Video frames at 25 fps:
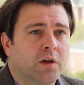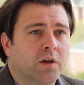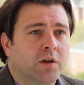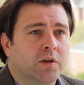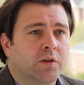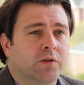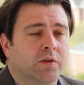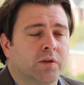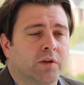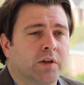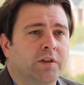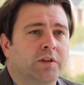
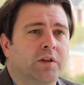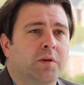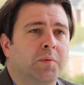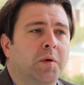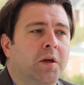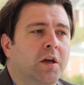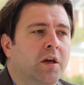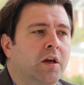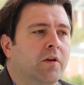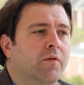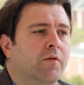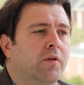So he's
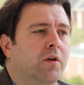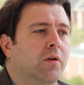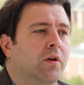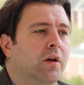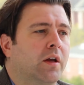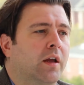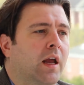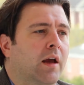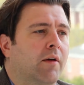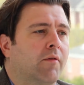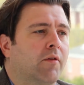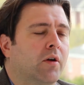going to be
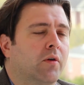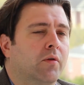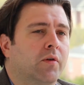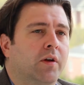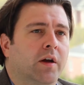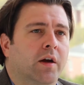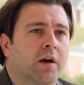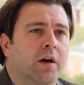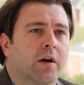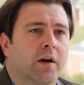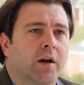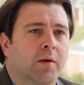interviewing Kevin
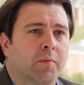O'Dare,